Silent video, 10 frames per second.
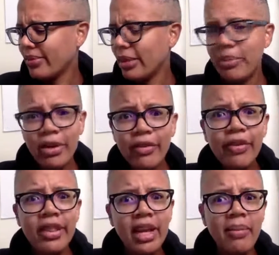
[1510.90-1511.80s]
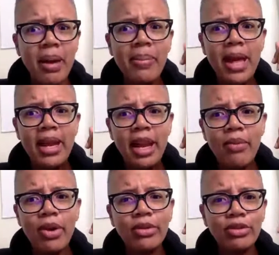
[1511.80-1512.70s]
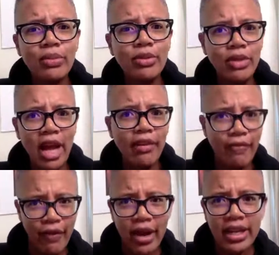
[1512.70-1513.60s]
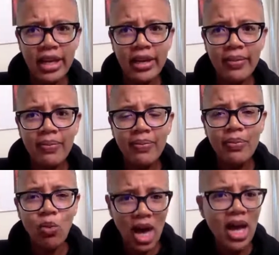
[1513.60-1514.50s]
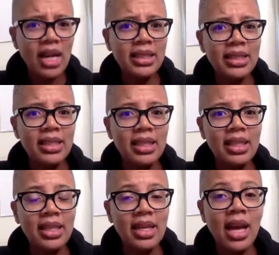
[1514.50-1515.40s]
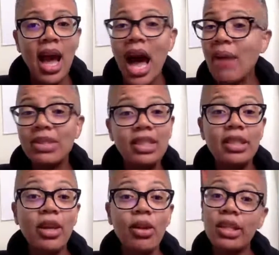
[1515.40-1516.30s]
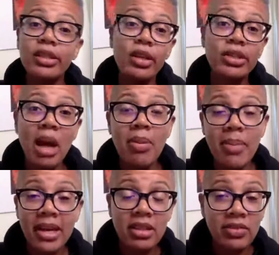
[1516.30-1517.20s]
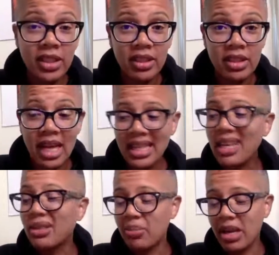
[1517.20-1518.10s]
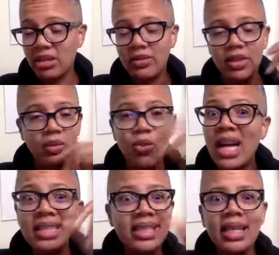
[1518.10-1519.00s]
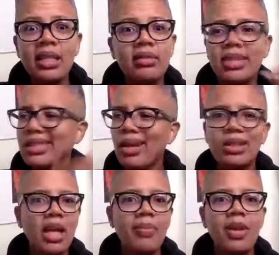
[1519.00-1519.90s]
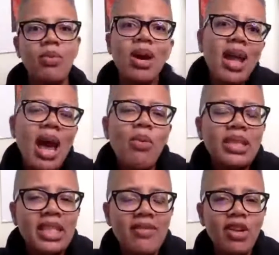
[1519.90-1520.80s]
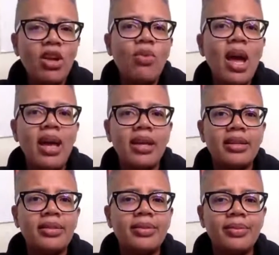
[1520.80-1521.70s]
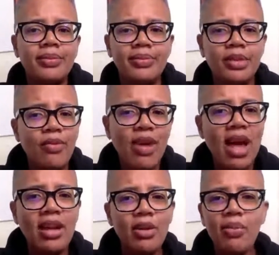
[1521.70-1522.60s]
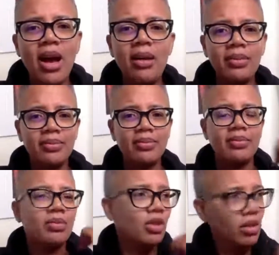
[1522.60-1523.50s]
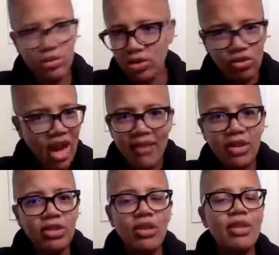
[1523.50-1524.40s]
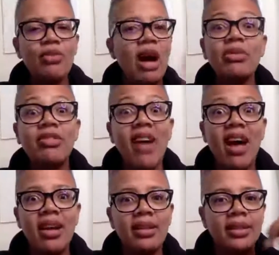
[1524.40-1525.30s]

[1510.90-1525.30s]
The beautiful thing about planning that road trip through California was I was just told, look, don't stop in Bakersfield. I think it was Bakersfield. 1 city, just don't stop there. Well, that wasn't even on the way. So fine, no problem. Go just drive on straight through. I was fine.